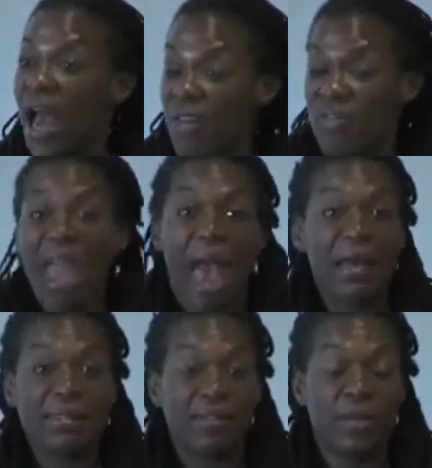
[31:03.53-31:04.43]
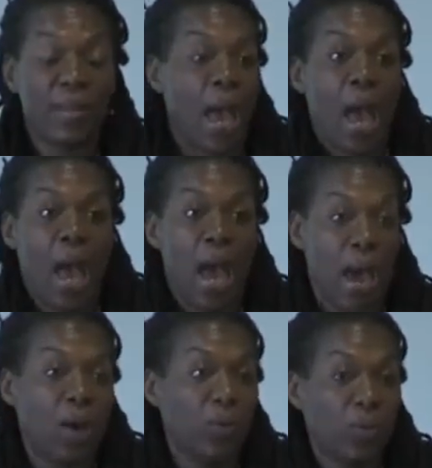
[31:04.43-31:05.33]
and then they asked them,
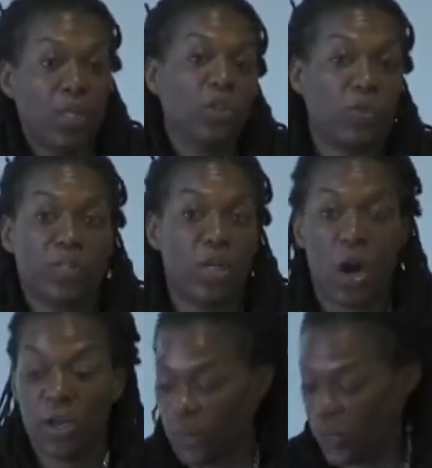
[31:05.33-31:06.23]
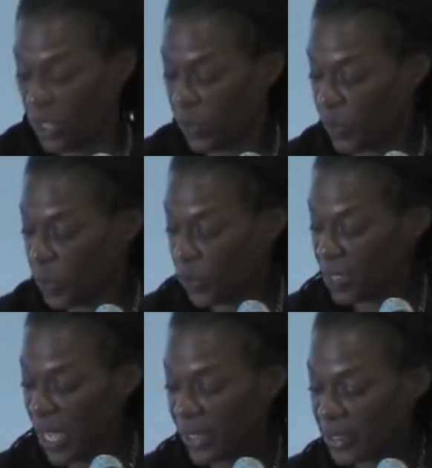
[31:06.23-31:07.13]
"How interested are you in computer
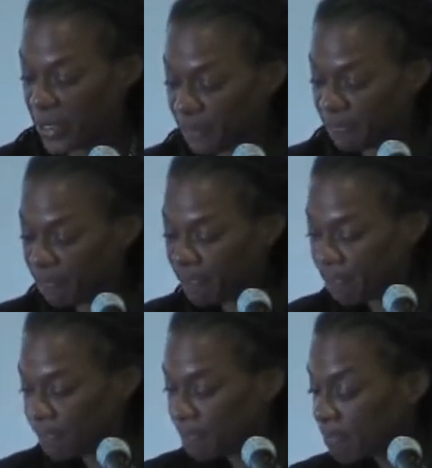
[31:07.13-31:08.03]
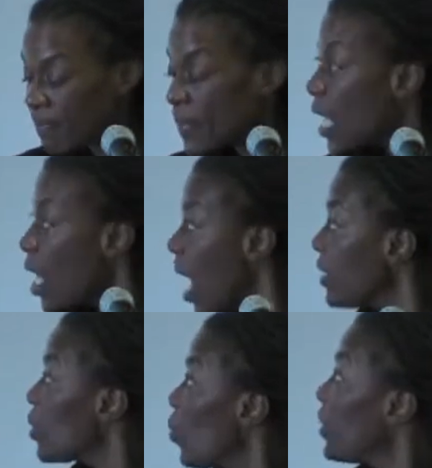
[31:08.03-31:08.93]
science?"
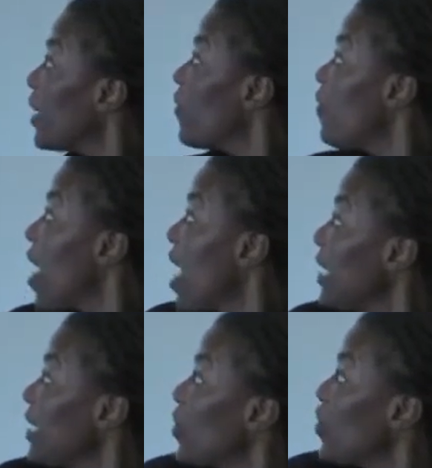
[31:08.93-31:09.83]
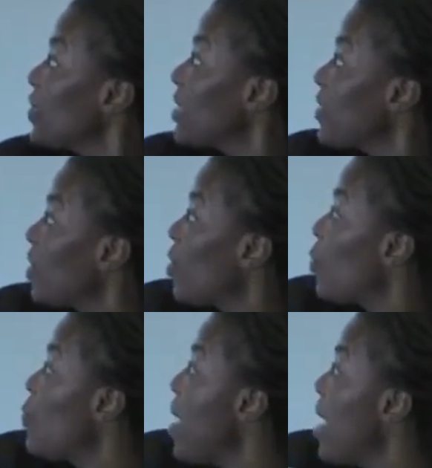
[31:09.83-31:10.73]
And so what they find here is that the
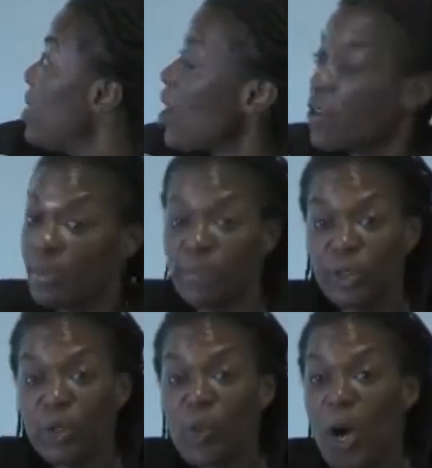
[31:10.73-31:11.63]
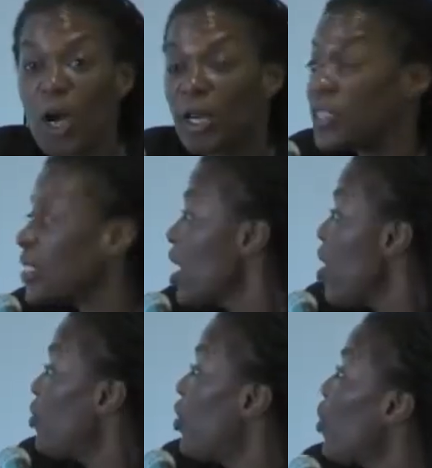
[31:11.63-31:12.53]
men are the blue bars,
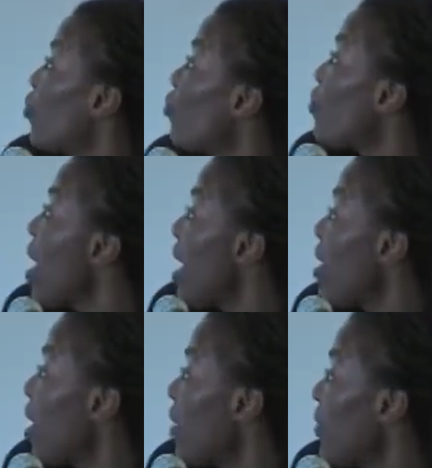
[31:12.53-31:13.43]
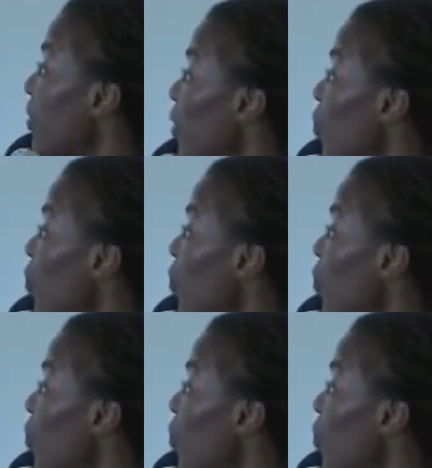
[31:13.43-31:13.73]
the red are the